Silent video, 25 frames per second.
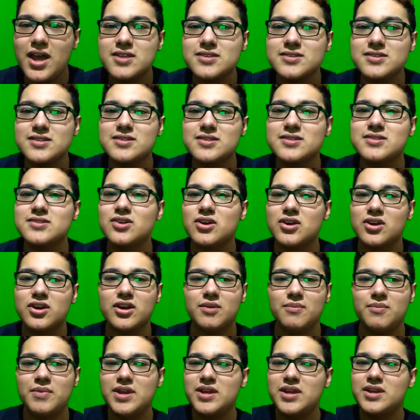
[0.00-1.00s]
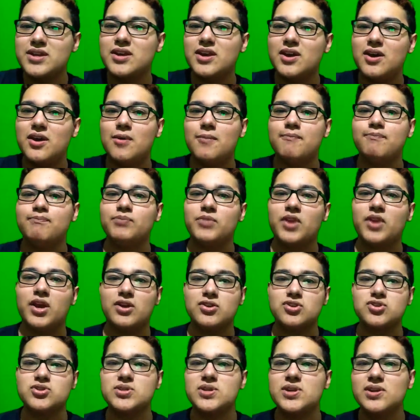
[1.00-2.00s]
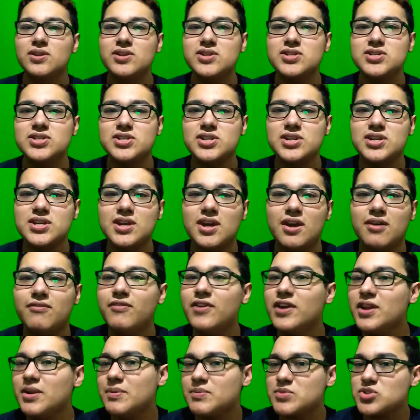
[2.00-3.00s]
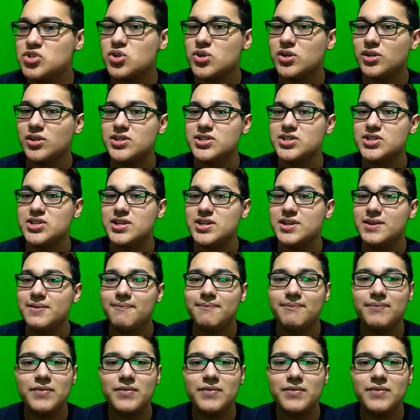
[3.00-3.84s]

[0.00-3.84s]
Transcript: since they're gonna make a Venom trilogy,